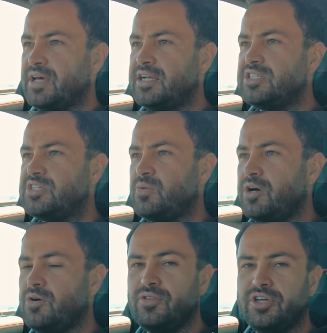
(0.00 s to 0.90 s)
That's
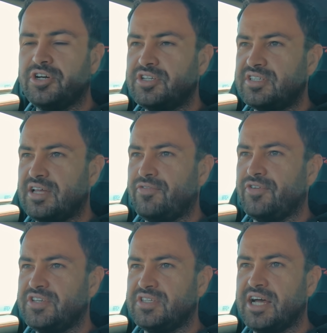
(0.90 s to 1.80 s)
where all the good stuff
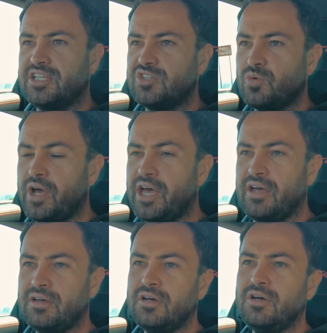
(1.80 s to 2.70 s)
is. That's
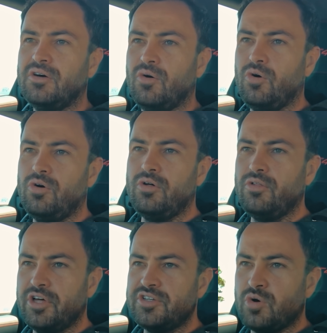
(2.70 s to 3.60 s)
where all
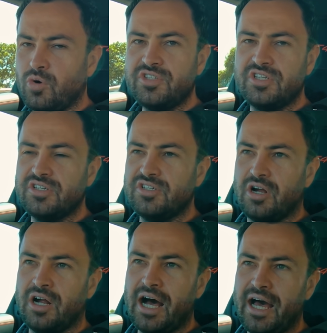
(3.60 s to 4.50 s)
those horses
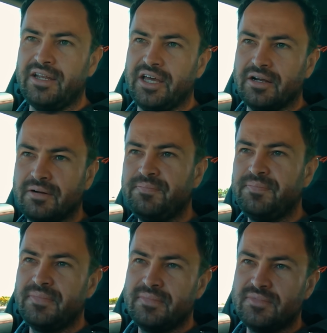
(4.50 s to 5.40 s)
are hiding.
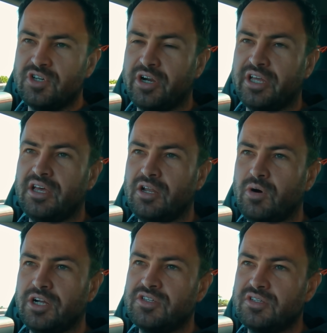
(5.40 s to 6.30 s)
Sorry,
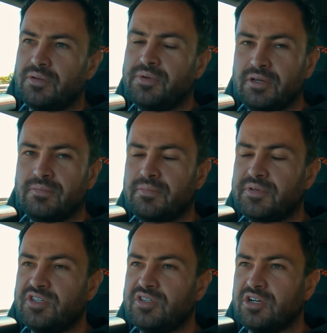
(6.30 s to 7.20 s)
kilowatts. Let me
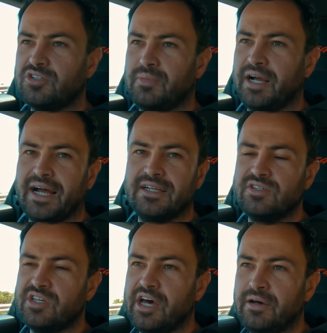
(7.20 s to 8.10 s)
stick to my
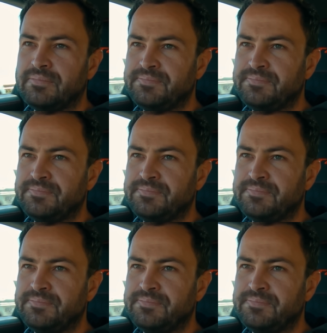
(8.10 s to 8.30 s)
guns here.